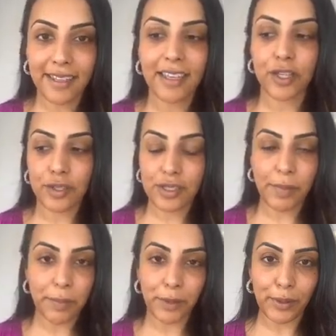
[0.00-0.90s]
use a
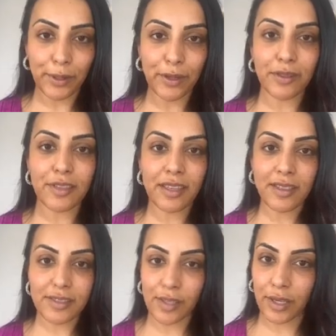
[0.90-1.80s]
bamboo cloth,
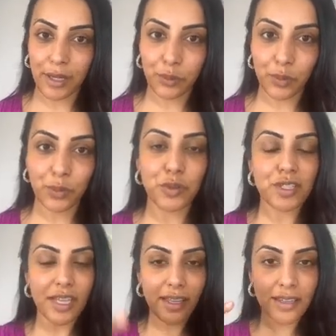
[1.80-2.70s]
soak it in warm
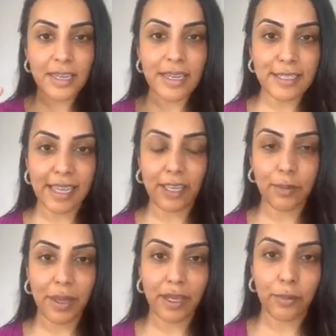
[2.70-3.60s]
water, take your
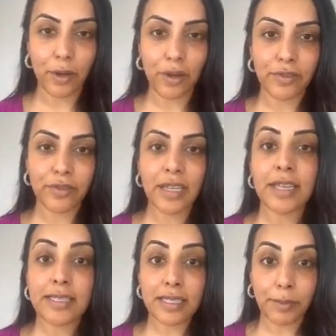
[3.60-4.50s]
makeup off.
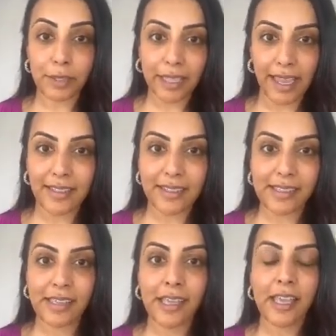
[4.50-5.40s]
Double cleanse,
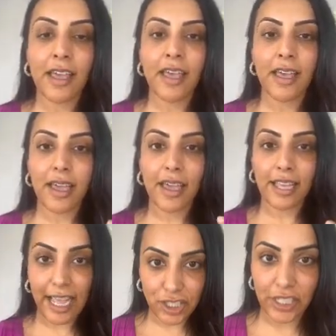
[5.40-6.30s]

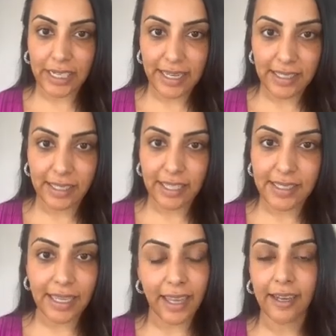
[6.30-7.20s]
actually cleansing the
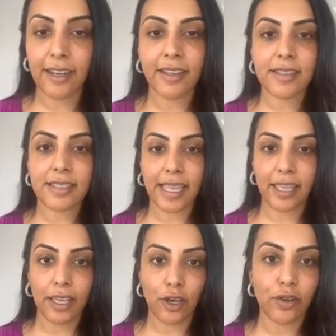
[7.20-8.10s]
skin,
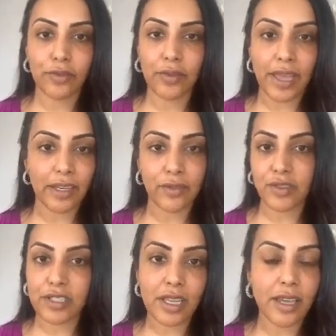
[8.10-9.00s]
taking off any of
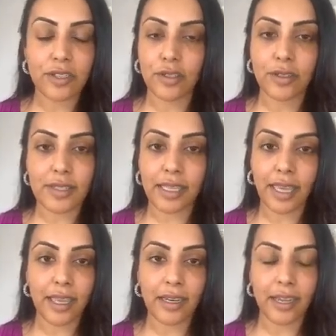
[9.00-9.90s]
the dirt on your
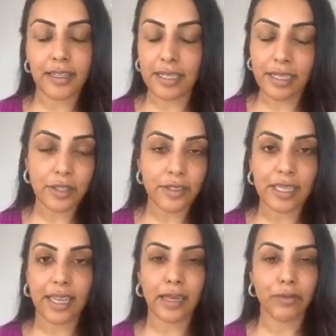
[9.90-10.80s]
skin, underneath your
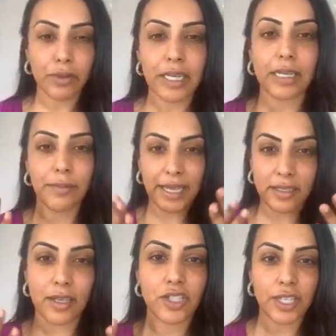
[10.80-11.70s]
skin, really
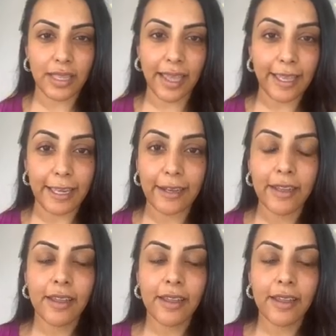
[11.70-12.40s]
massaging that in.